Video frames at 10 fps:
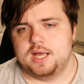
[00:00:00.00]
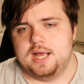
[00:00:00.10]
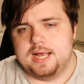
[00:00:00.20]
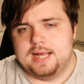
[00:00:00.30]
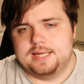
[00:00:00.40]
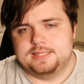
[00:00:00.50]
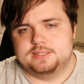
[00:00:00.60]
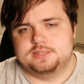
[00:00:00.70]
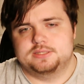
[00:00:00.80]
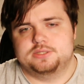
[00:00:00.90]

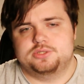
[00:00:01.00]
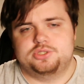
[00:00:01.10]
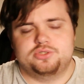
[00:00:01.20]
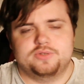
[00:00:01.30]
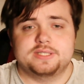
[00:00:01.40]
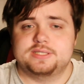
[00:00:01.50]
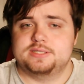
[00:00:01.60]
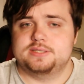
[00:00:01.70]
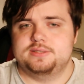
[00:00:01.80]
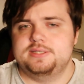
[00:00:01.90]
And
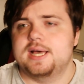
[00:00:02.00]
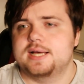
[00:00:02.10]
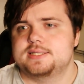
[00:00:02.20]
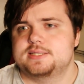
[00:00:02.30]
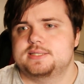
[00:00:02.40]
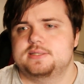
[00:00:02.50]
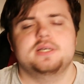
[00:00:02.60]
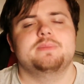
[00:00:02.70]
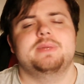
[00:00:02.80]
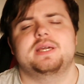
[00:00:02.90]
stress, yes,
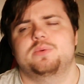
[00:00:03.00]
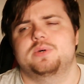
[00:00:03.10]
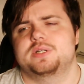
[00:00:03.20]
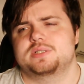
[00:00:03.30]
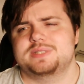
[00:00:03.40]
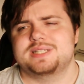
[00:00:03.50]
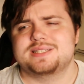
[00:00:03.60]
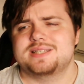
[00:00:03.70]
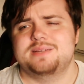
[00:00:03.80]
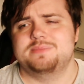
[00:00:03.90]
can make it worse, but that's the
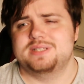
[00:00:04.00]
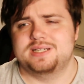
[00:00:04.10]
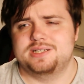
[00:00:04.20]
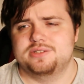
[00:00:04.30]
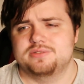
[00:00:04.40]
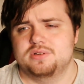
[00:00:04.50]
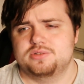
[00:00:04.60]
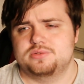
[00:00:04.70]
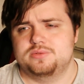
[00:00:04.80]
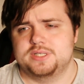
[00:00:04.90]
same with any neurological
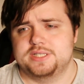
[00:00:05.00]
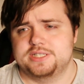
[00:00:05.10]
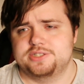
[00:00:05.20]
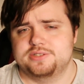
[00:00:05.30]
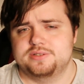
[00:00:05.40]
condition.